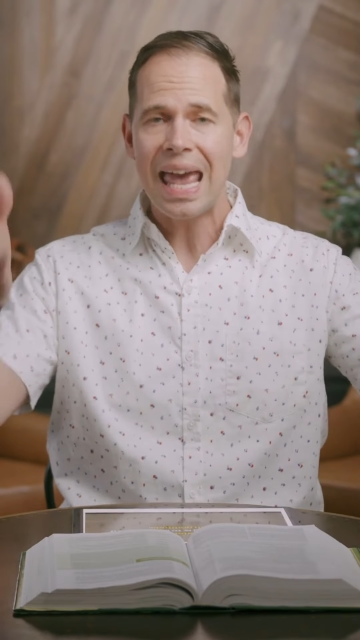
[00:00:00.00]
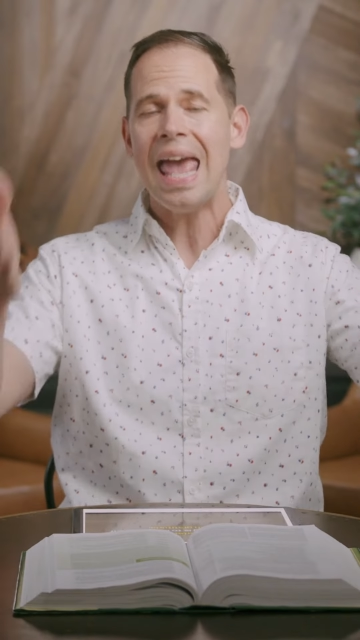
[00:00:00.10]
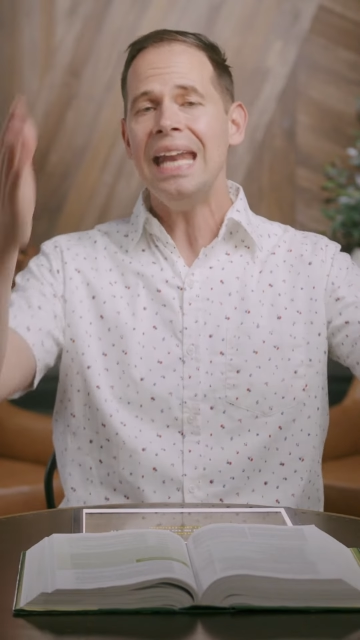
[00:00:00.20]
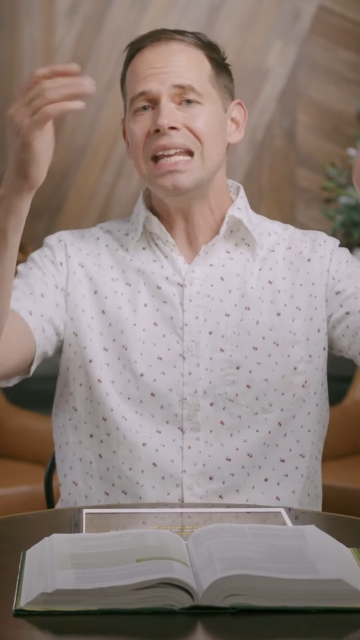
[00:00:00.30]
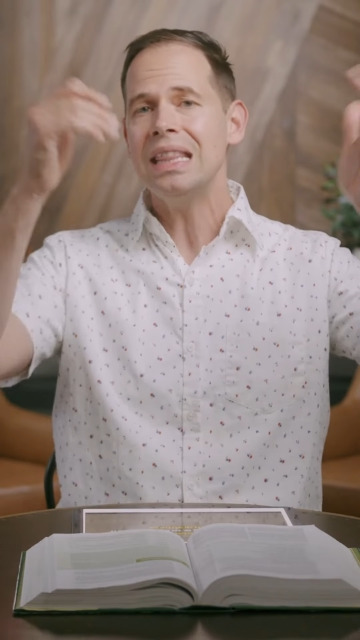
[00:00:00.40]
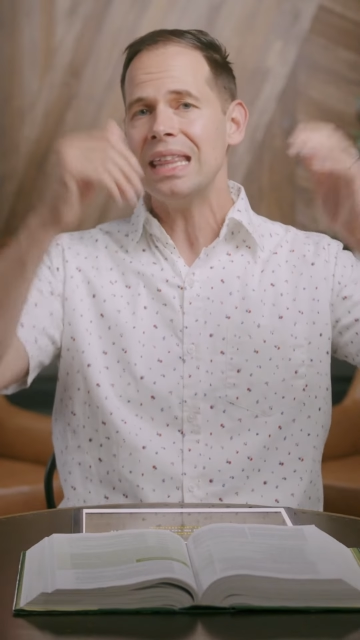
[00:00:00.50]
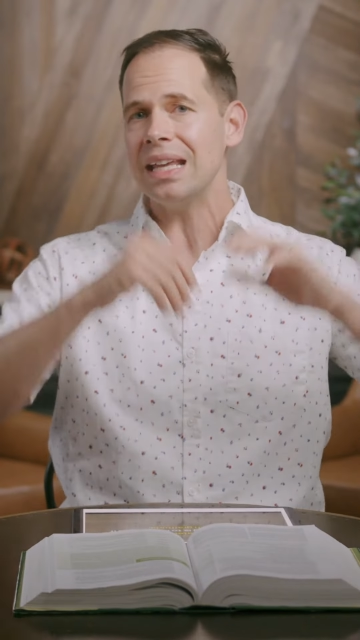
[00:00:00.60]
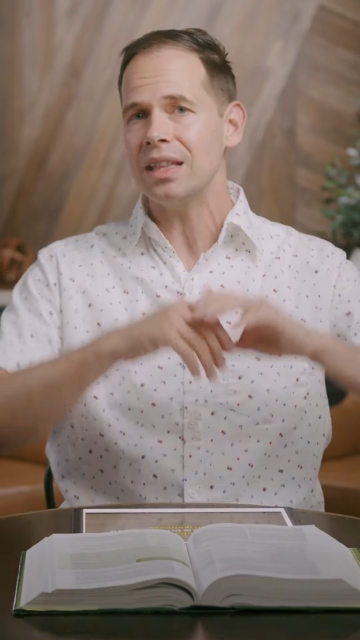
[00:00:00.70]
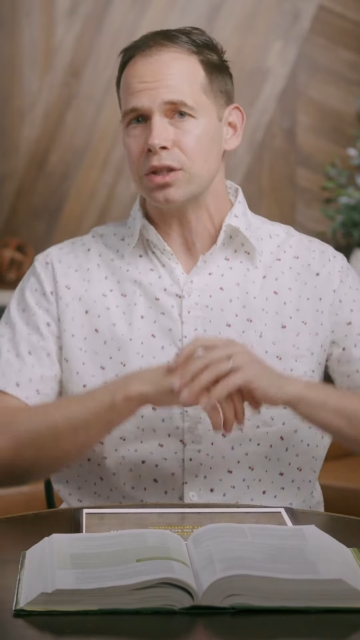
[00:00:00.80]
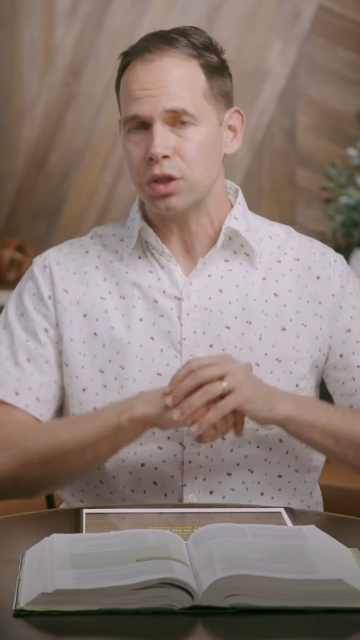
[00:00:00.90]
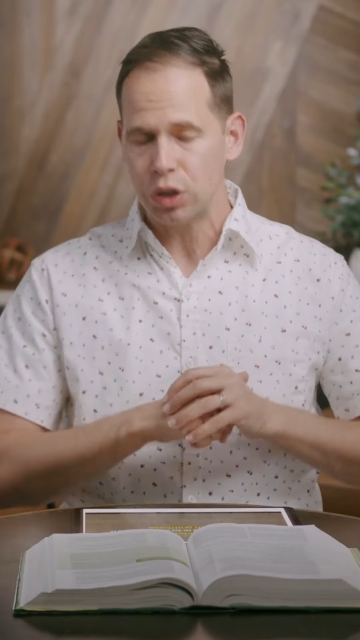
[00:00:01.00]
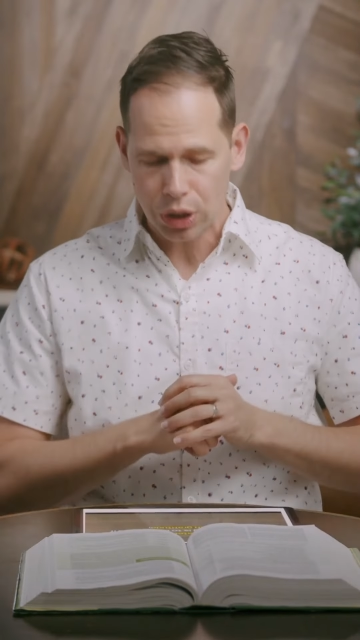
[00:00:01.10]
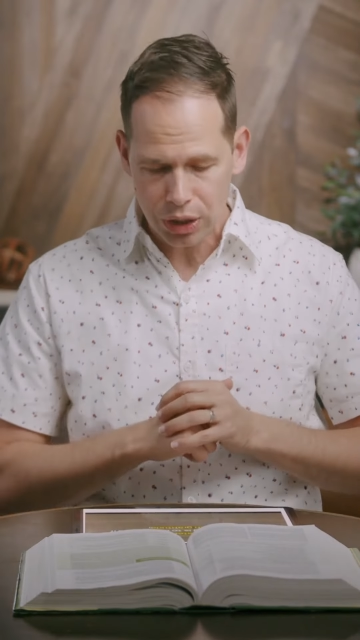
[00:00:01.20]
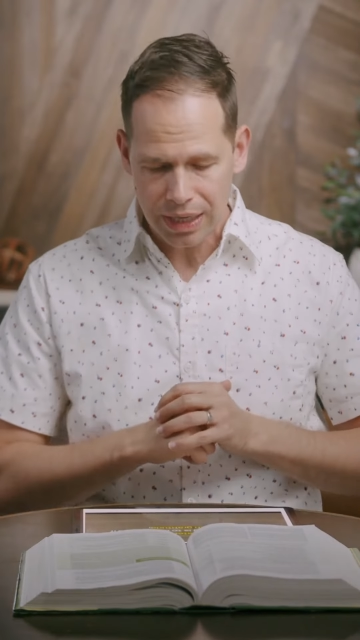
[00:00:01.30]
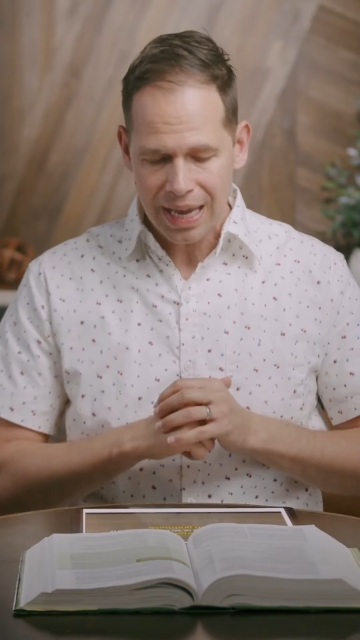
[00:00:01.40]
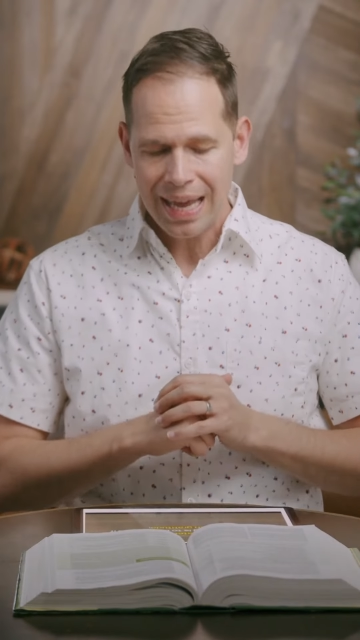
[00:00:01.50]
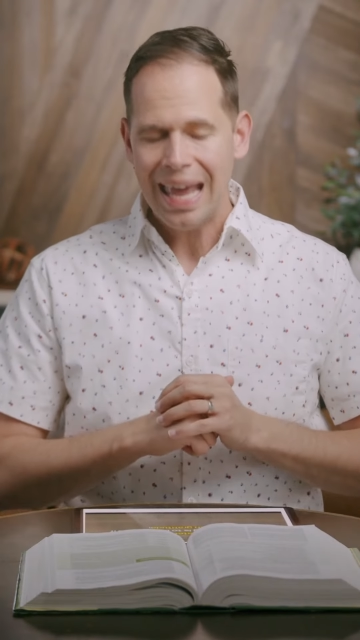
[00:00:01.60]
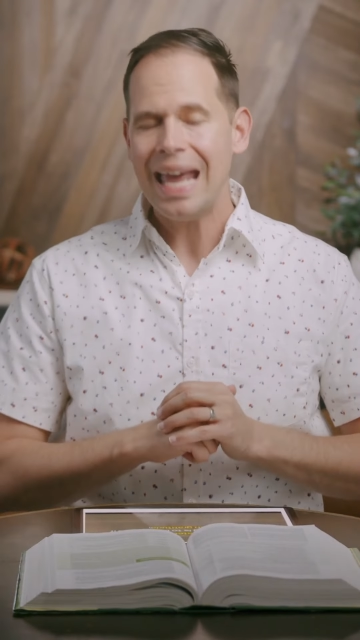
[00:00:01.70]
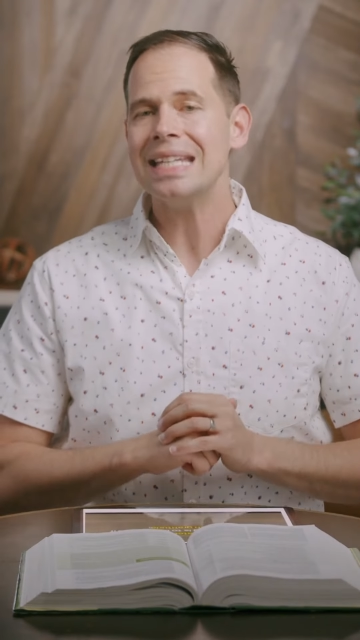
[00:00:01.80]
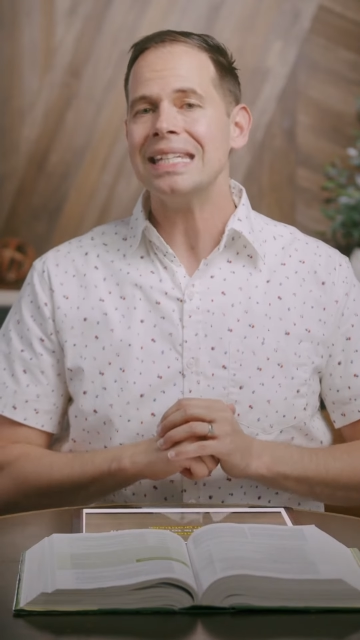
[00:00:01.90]
anything that's good
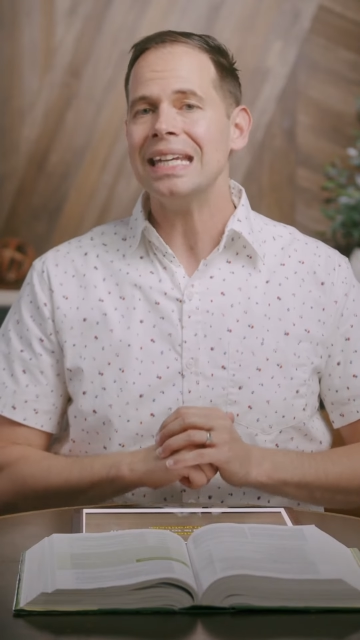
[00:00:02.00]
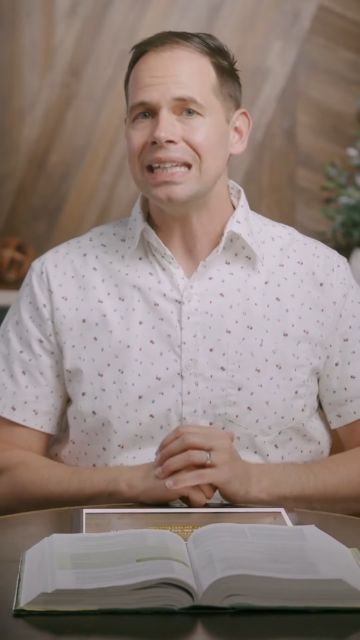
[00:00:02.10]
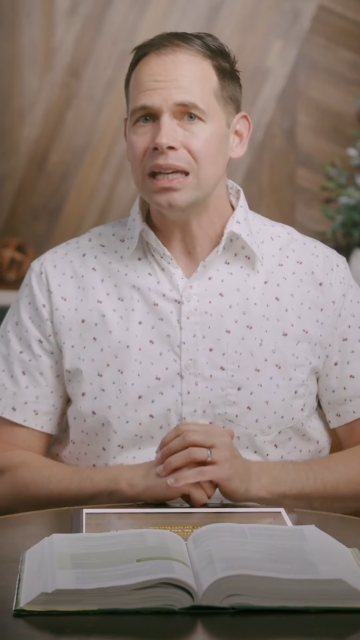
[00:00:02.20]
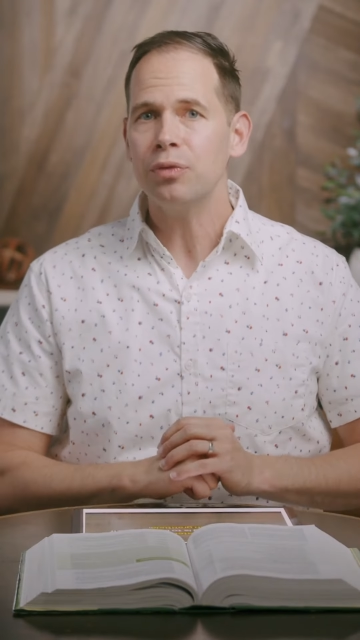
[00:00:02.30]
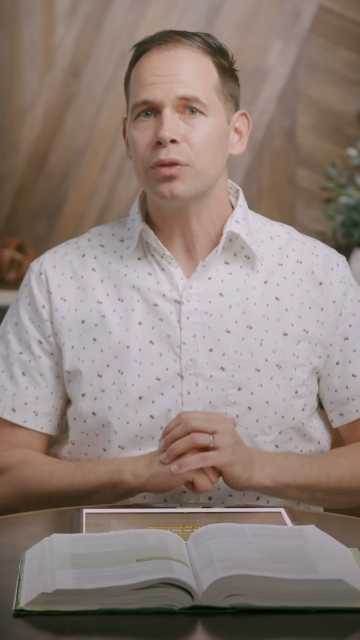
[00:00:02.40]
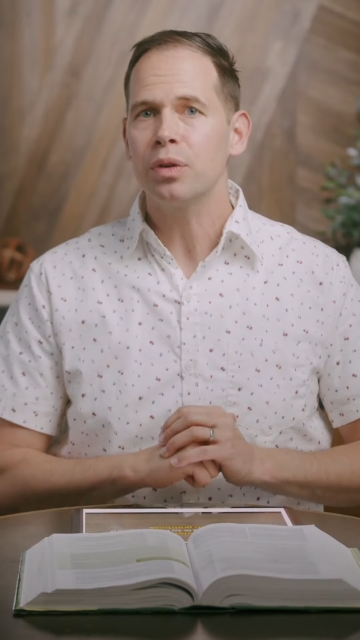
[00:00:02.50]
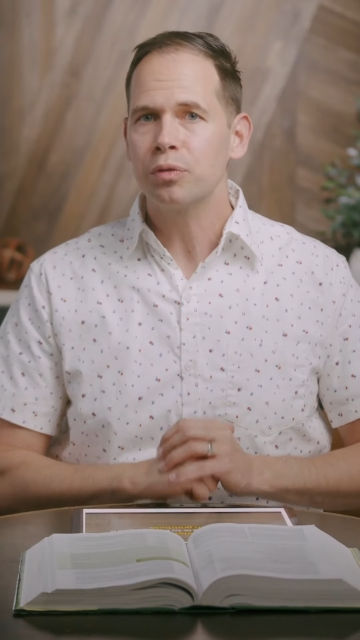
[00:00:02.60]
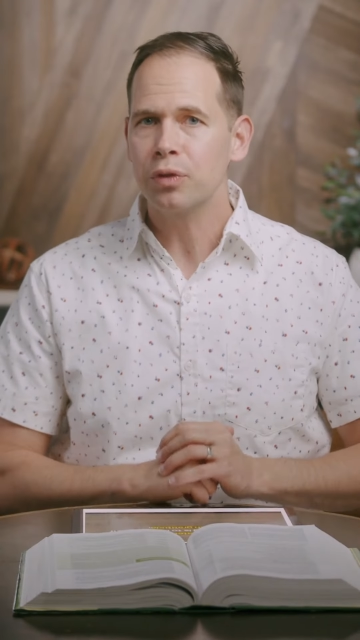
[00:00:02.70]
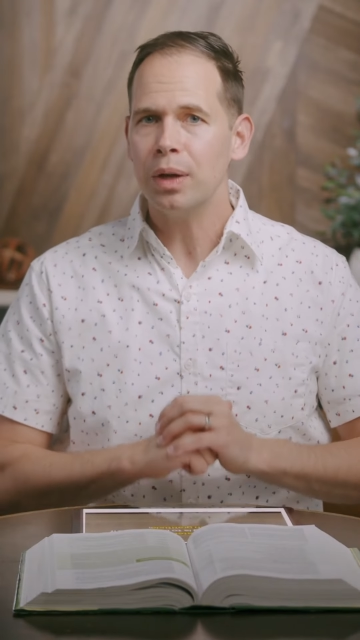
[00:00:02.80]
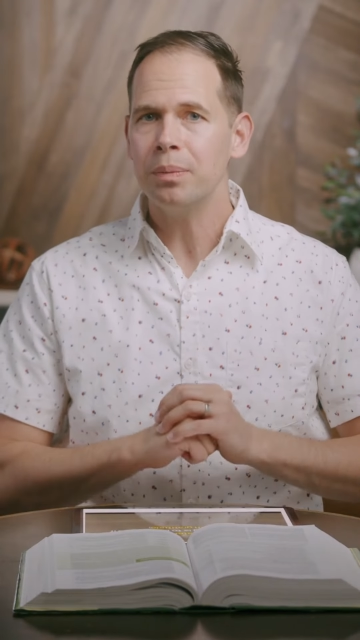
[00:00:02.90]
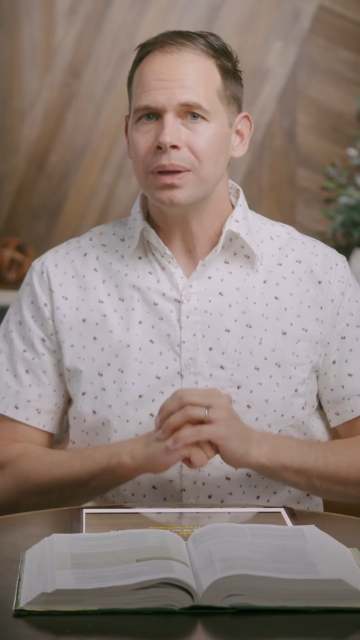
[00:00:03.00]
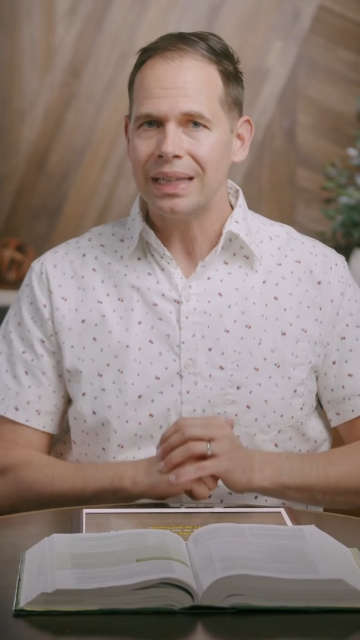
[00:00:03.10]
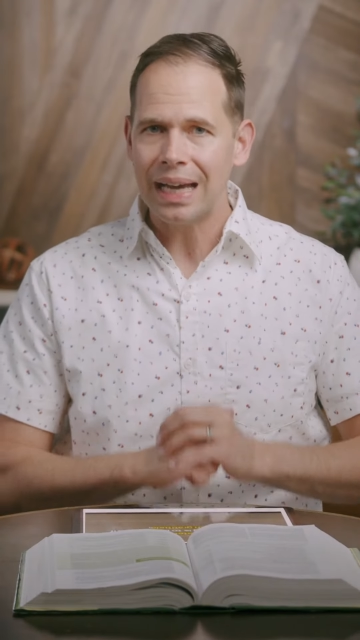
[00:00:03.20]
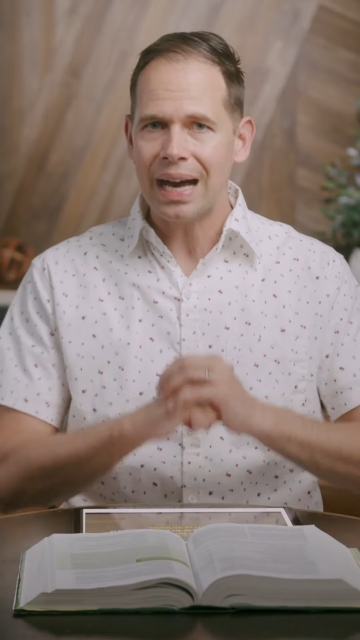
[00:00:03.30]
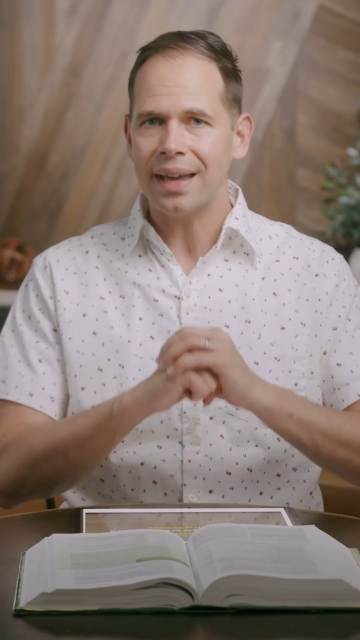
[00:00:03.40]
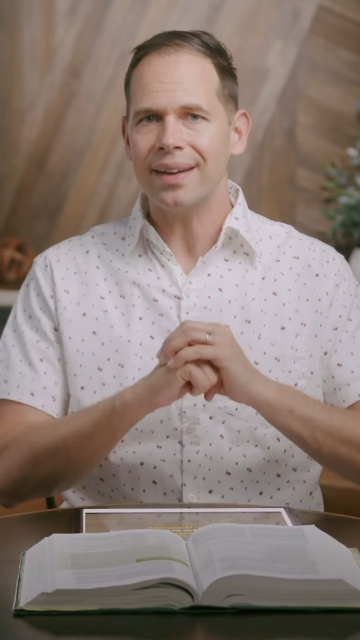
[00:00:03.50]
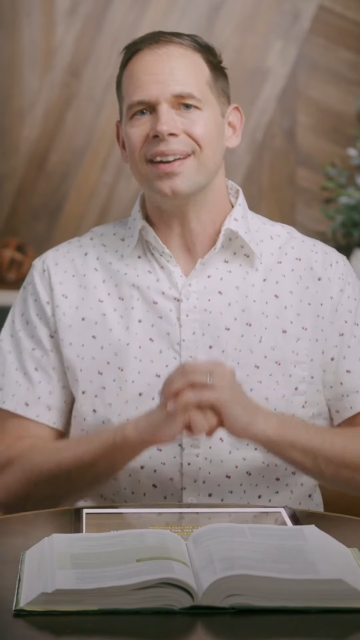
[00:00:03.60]
as a gift from God.